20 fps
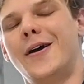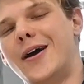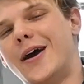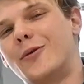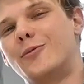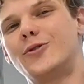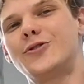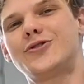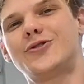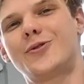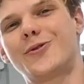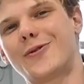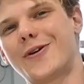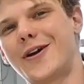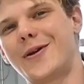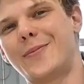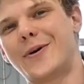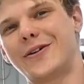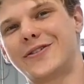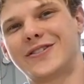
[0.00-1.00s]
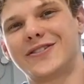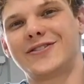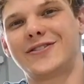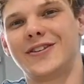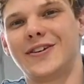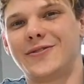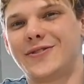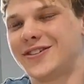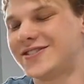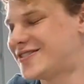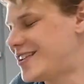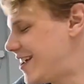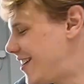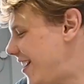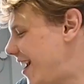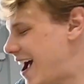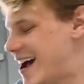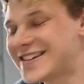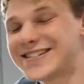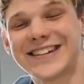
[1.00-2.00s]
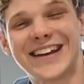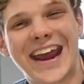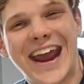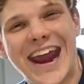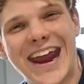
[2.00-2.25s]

And what's so great about this lift is that it has an